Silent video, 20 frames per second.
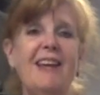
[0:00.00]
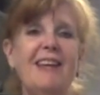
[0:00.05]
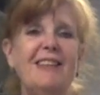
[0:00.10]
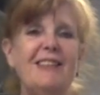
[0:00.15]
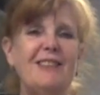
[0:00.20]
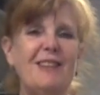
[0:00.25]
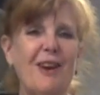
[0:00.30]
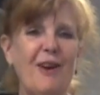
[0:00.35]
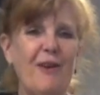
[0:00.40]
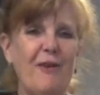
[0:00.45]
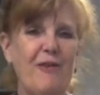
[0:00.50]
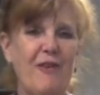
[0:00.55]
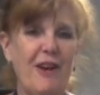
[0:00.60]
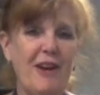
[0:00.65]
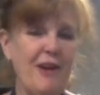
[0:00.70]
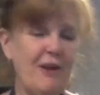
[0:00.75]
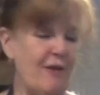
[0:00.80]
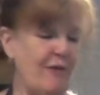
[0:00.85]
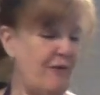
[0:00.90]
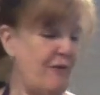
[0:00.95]
So
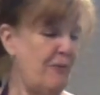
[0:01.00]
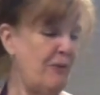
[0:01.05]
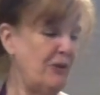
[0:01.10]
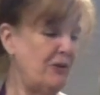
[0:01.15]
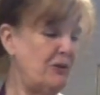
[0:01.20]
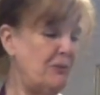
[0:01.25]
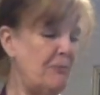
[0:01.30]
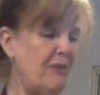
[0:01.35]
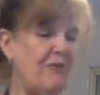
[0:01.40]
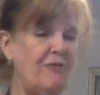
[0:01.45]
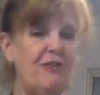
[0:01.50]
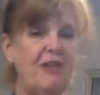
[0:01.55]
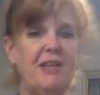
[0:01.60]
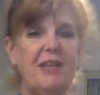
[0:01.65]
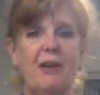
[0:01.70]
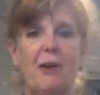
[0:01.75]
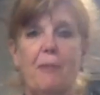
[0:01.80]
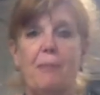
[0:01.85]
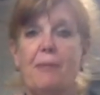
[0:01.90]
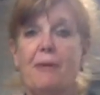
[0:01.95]
thank you for watching my
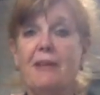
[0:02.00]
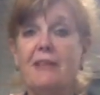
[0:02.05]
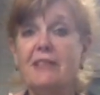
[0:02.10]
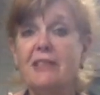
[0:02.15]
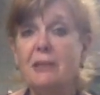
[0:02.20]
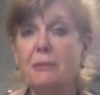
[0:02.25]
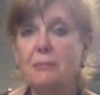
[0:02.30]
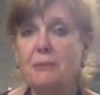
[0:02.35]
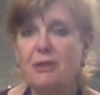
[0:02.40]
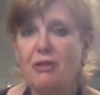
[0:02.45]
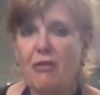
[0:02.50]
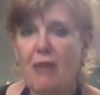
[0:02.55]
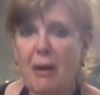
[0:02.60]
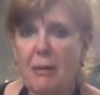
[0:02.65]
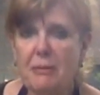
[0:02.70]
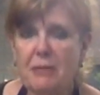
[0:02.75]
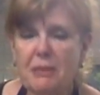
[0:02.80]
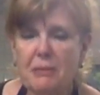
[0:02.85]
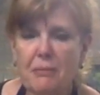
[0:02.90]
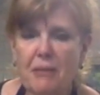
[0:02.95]
video. Please
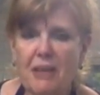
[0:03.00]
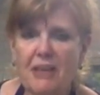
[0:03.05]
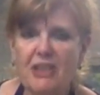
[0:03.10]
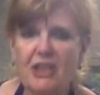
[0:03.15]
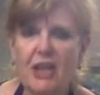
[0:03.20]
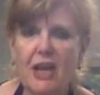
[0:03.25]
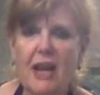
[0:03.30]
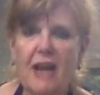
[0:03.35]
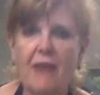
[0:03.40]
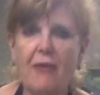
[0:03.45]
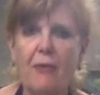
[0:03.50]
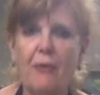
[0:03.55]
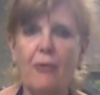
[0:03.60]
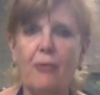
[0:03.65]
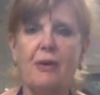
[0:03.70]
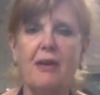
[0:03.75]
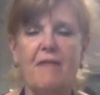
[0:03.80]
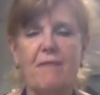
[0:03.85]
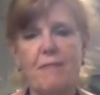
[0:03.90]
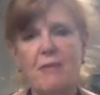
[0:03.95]
subscribe to my
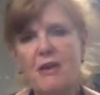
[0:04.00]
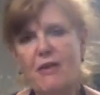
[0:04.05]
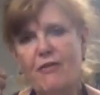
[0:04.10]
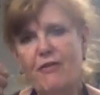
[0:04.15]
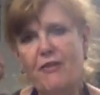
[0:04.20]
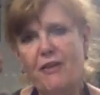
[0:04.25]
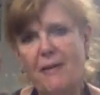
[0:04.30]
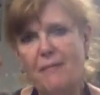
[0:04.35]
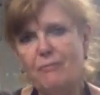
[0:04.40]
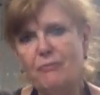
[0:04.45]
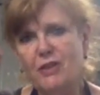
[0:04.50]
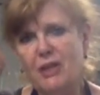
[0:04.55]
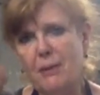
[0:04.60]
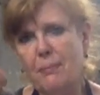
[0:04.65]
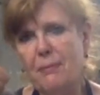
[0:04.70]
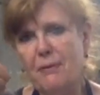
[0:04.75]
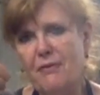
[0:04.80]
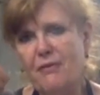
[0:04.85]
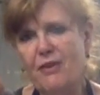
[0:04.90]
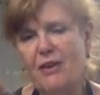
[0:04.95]
channel. Give me a thumbs
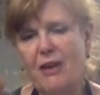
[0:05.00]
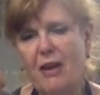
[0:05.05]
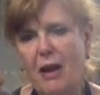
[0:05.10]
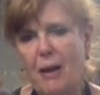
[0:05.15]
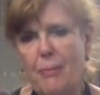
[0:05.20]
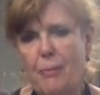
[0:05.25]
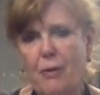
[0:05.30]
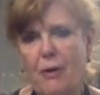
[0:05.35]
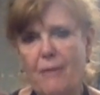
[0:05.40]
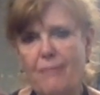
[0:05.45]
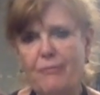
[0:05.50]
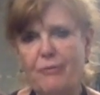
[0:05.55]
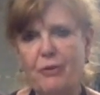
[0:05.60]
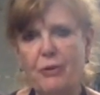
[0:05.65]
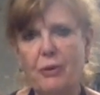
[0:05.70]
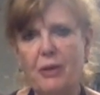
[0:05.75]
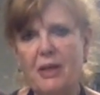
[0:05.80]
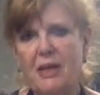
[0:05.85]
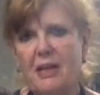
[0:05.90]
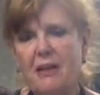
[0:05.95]
up if you like what I'm
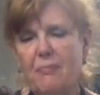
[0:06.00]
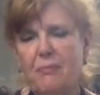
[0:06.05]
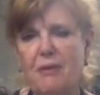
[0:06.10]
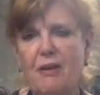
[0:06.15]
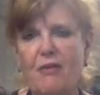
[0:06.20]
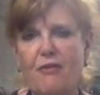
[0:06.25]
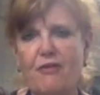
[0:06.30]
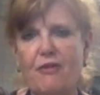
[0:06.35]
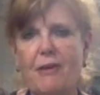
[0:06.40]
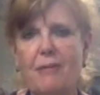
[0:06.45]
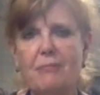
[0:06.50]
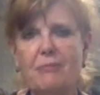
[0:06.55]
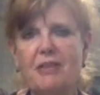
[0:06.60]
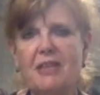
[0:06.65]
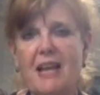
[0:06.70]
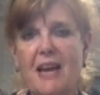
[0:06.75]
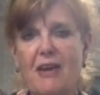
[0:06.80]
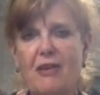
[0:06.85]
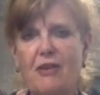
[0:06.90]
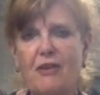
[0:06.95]
doing. Give me a thumbs
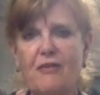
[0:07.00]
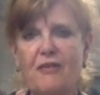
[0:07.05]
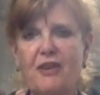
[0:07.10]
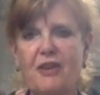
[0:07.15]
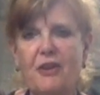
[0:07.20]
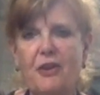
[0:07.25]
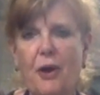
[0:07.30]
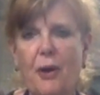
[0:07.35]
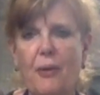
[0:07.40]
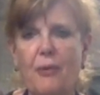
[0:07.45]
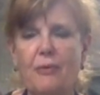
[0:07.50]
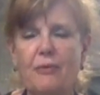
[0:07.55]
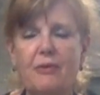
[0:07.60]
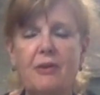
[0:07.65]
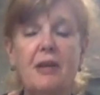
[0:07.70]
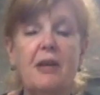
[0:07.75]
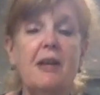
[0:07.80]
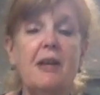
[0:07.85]
down if you don't.